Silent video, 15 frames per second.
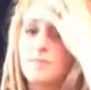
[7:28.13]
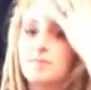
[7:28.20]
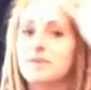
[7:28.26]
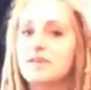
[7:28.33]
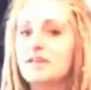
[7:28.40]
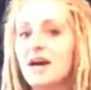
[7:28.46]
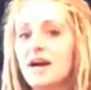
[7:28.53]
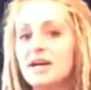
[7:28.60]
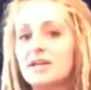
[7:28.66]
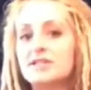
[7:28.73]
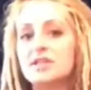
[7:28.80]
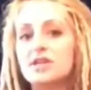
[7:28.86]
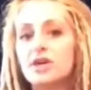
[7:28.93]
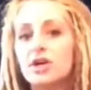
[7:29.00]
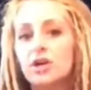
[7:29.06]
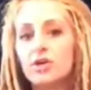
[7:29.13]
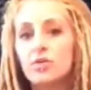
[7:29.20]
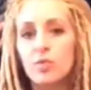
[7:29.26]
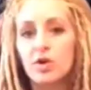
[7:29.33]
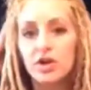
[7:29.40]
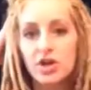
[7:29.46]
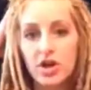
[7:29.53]
because
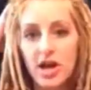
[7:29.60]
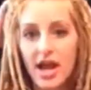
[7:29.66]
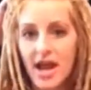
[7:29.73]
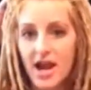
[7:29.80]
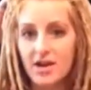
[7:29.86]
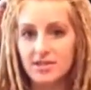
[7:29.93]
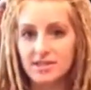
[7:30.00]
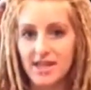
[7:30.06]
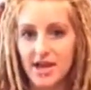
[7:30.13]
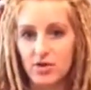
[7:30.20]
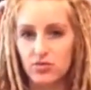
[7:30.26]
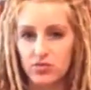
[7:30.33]
when your hair is like